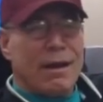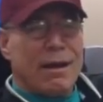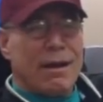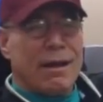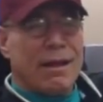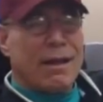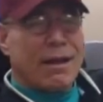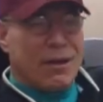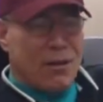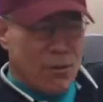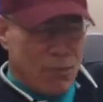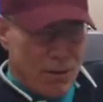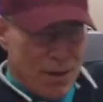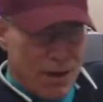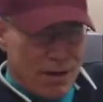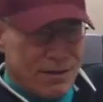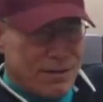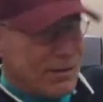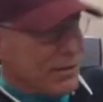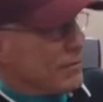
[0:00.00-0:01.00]
think everyone
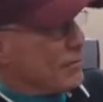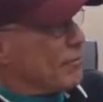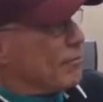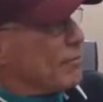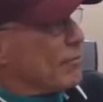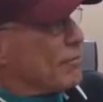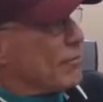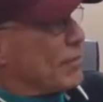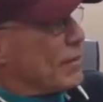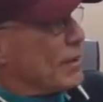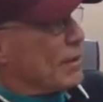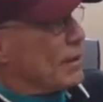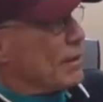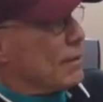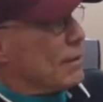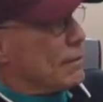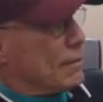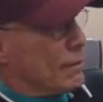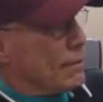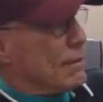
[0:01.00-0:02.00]
Correct. Is.
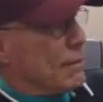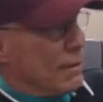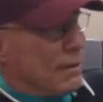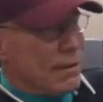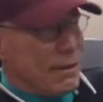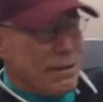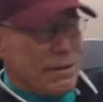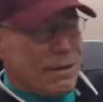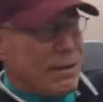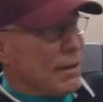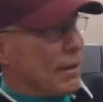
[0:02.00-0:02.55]
Everyone's